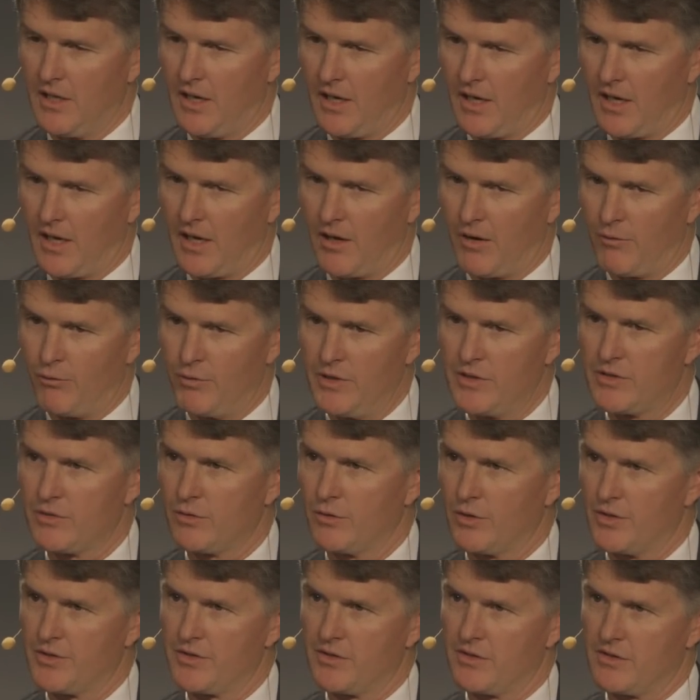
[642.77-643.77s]
uh,
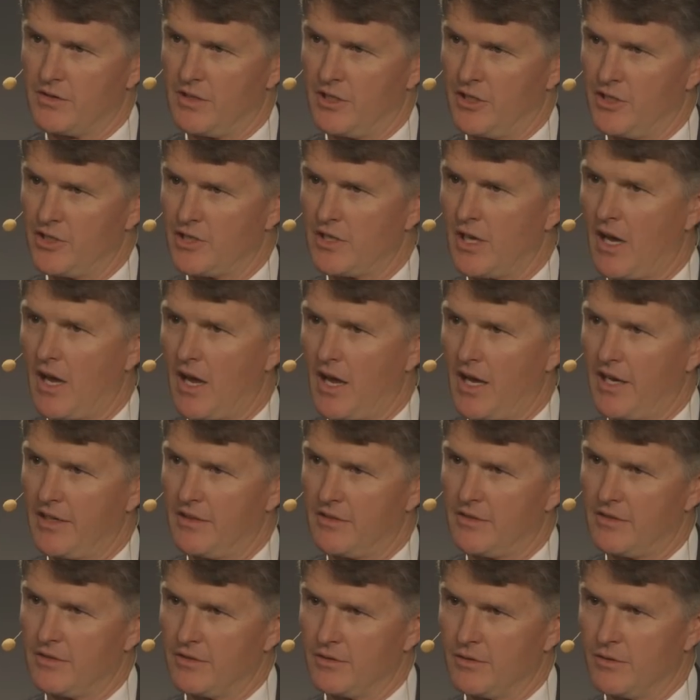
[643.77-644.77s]
resources that are
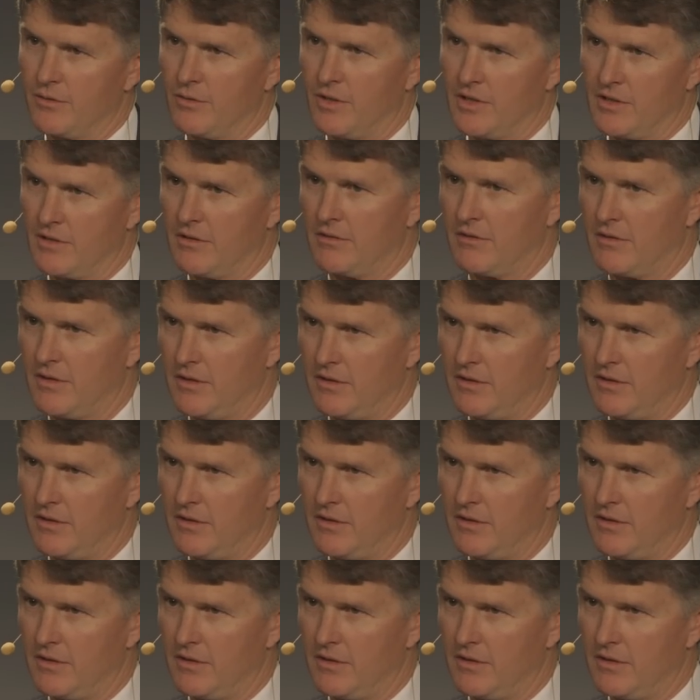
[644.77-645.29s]
tied to the,